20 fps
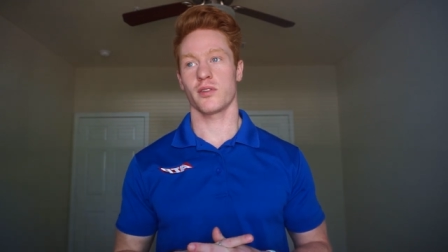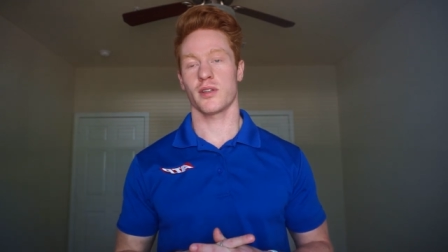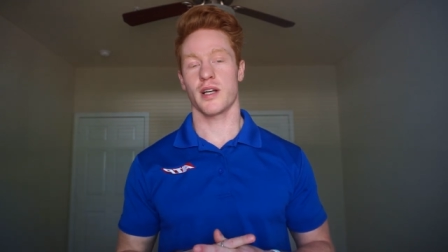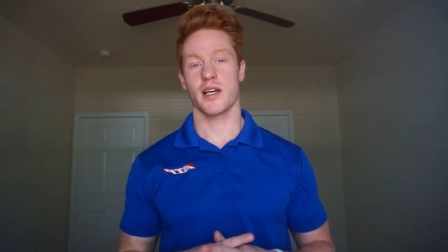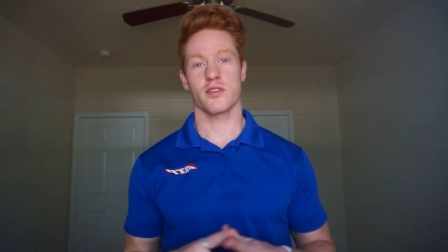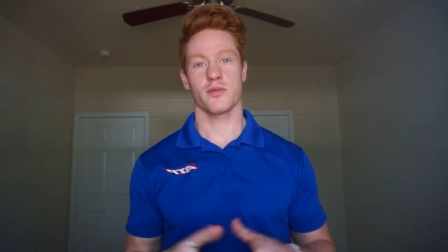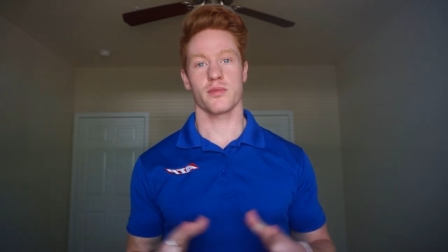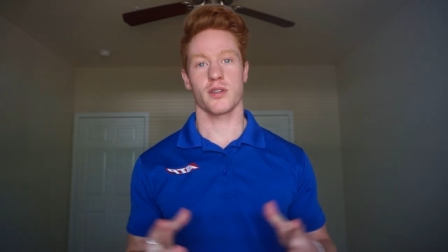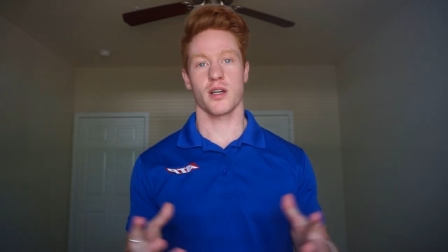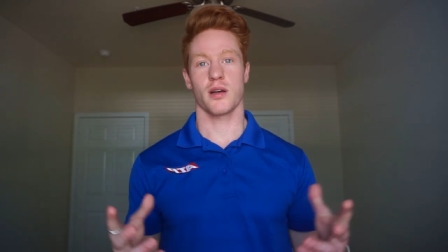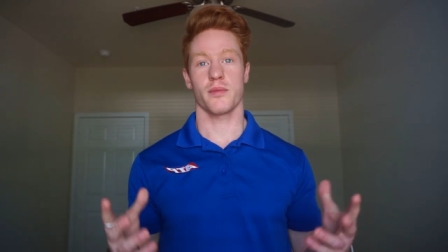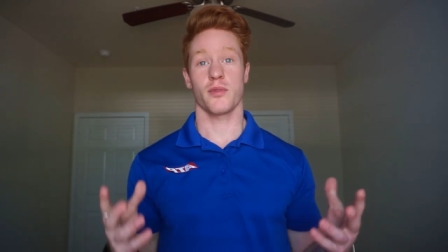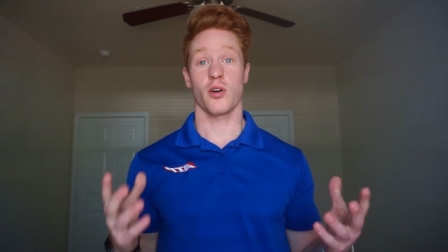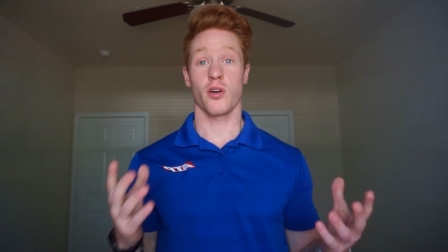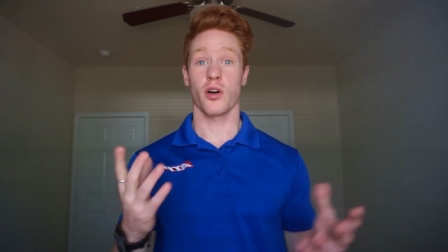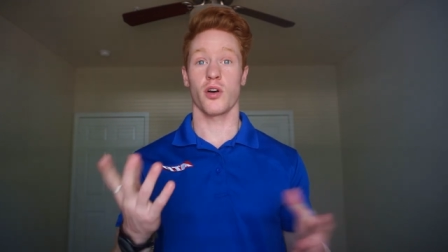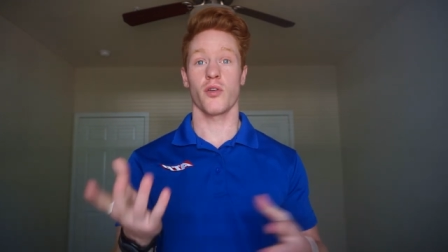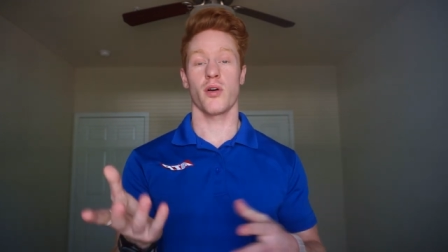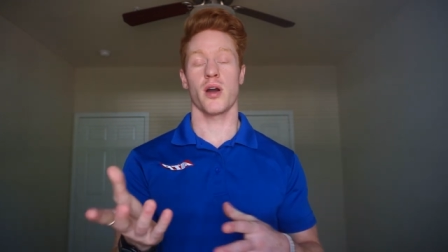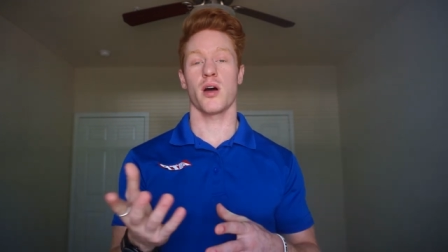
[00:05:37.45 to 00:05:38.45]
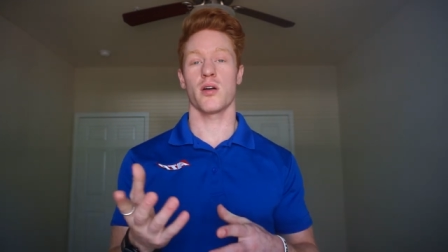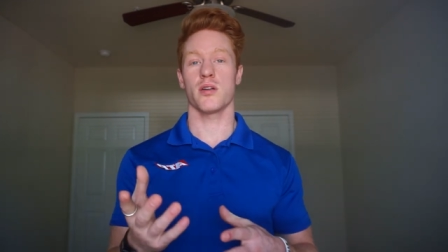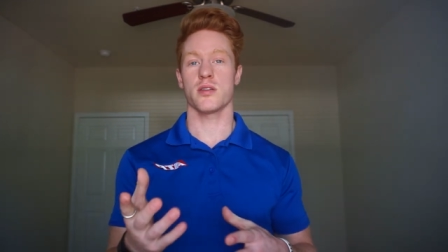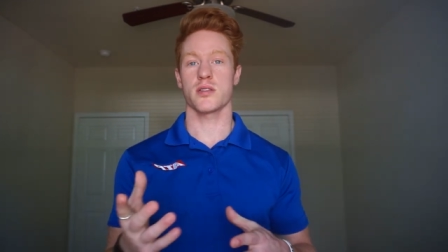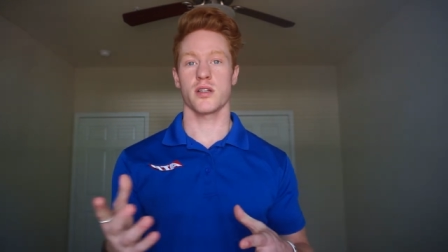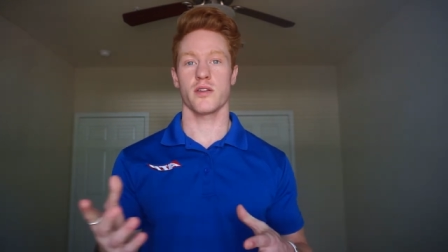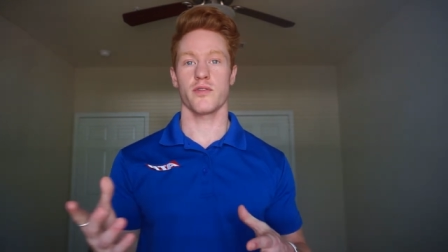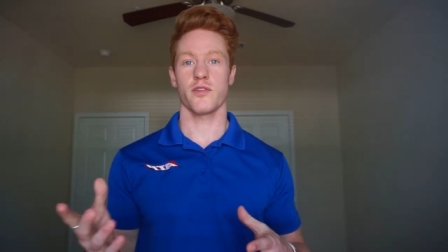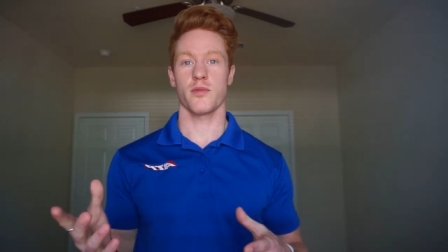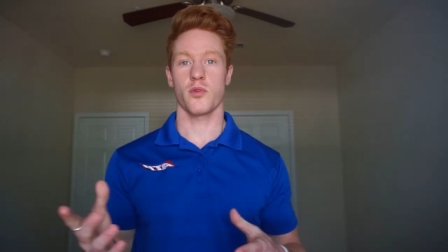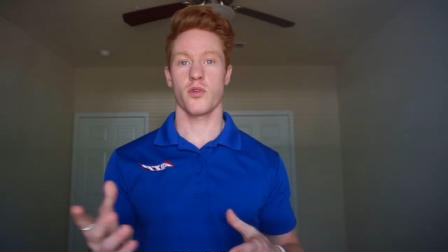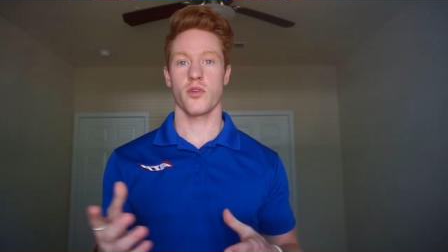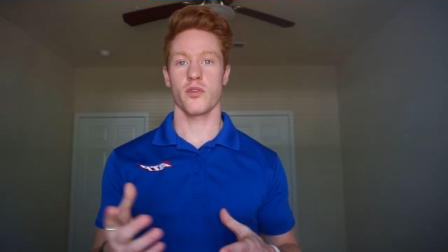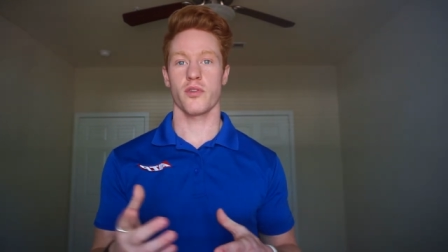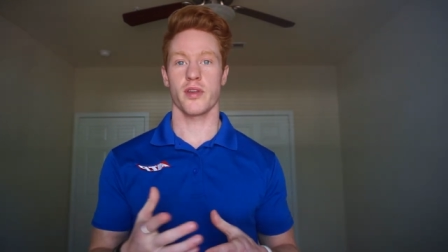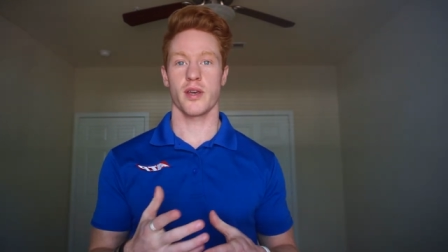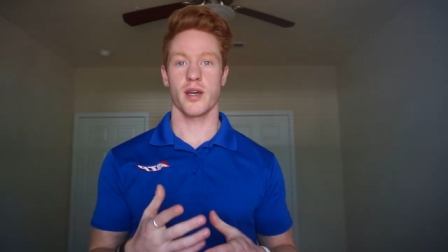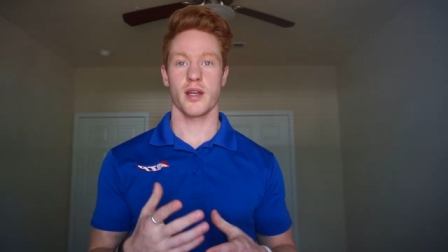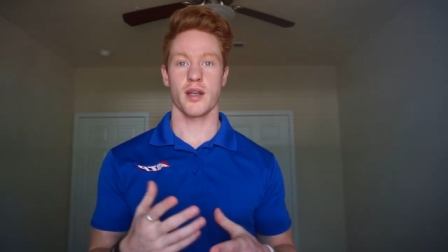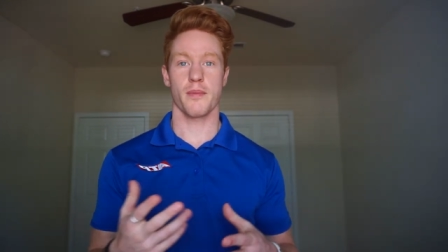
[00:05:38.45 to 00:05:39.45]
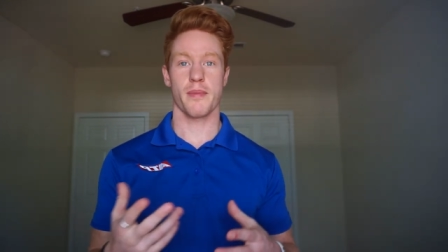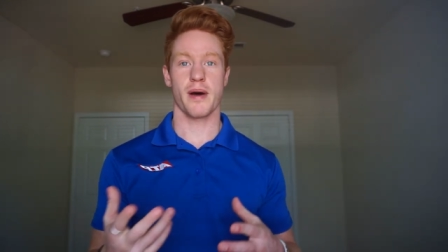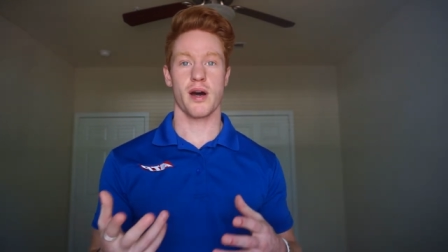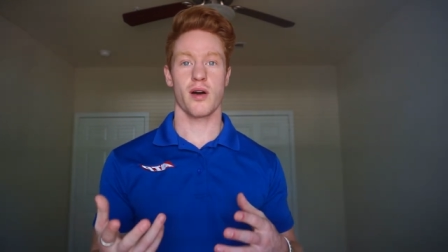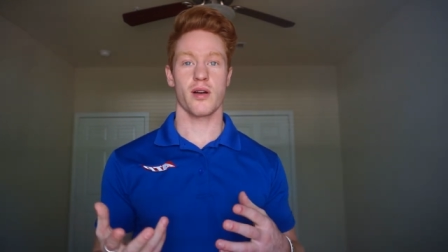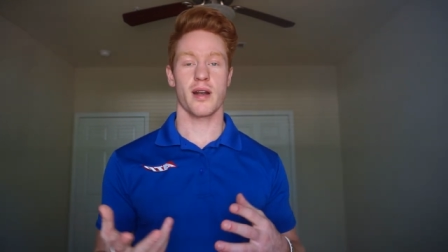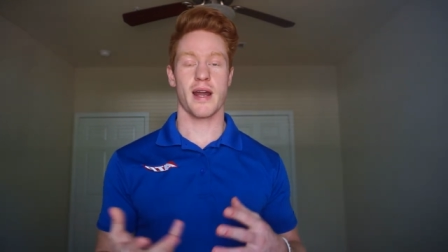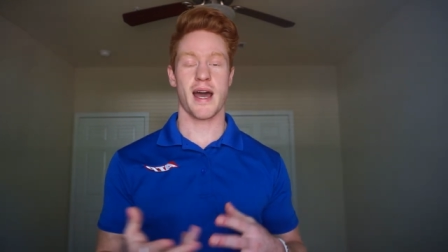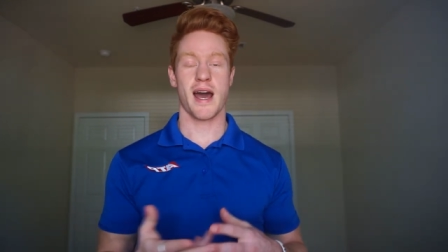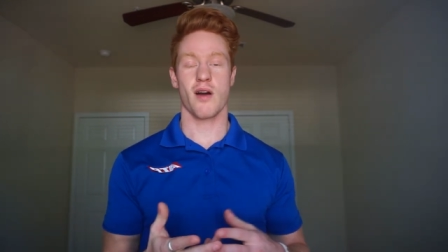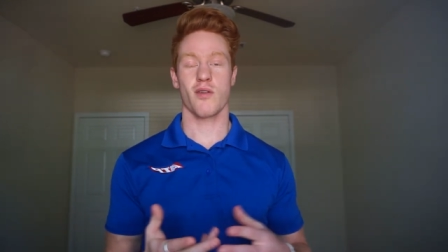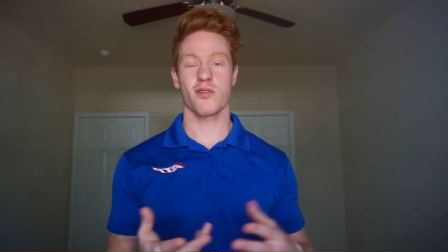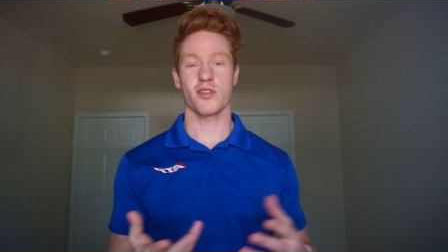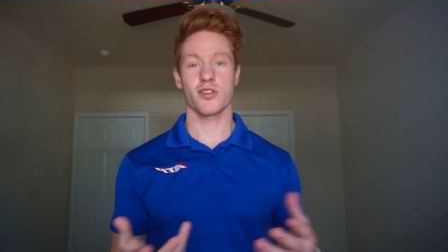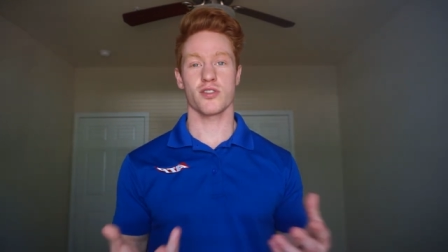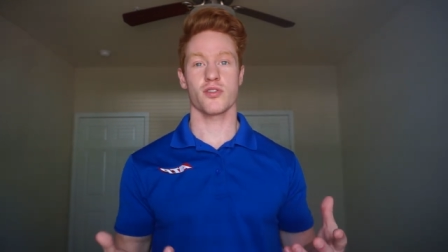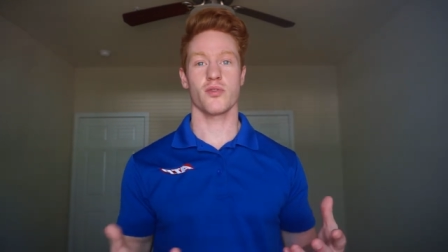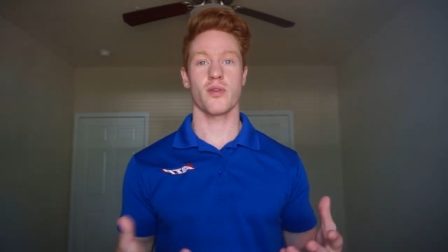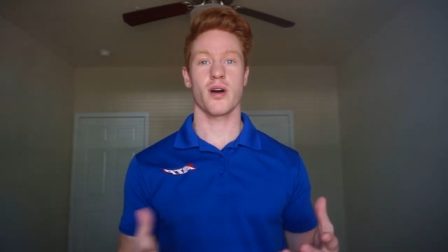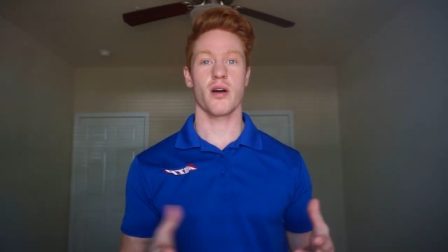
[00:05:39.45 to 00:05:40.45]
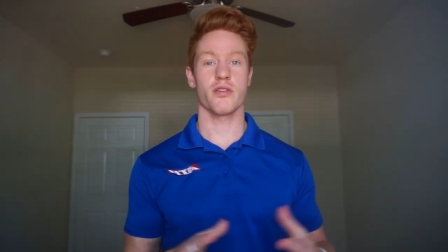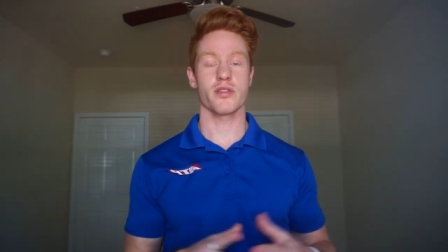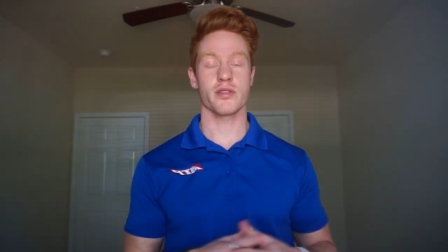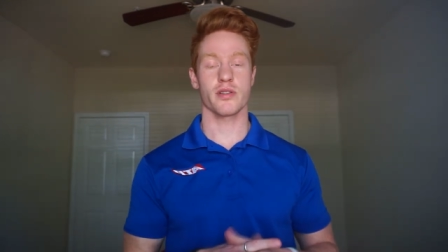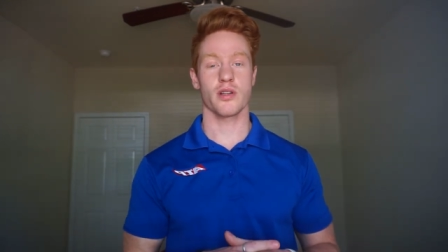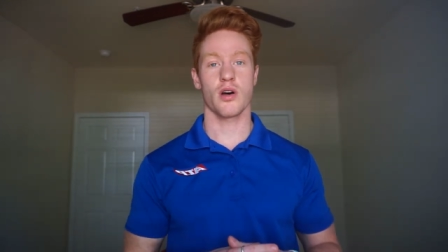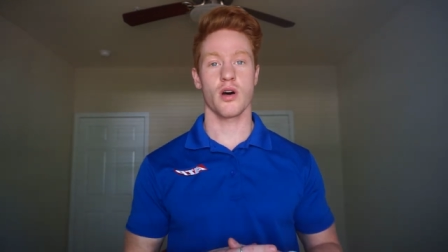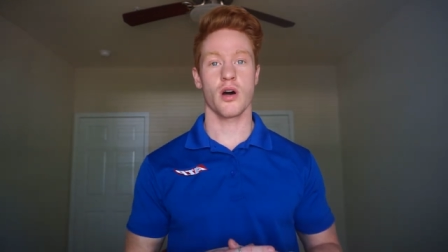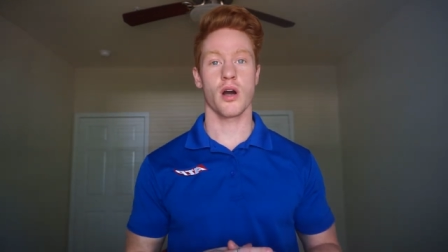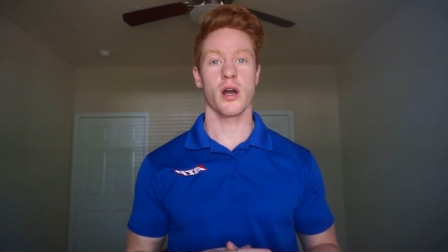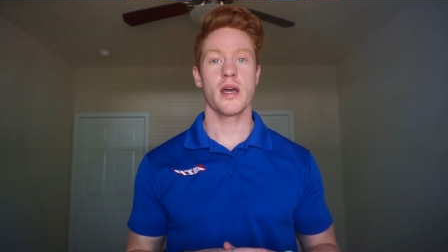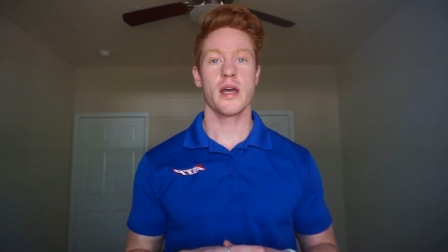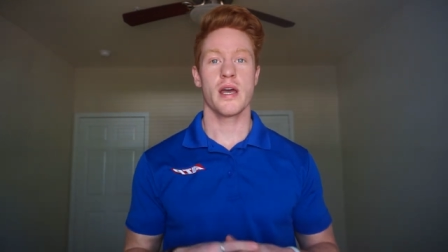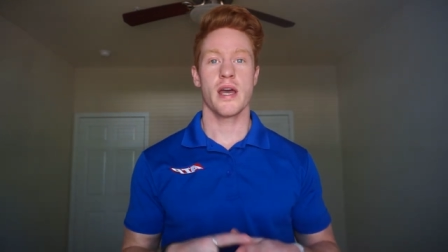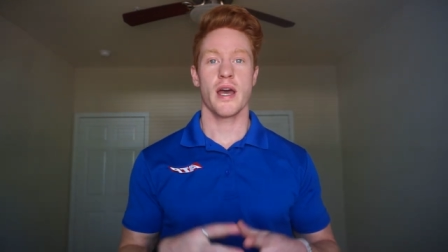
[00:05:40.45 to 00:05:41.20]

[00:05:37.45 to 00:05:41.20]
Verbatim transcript: classroom time or ground is never more than about an hour to two hours long,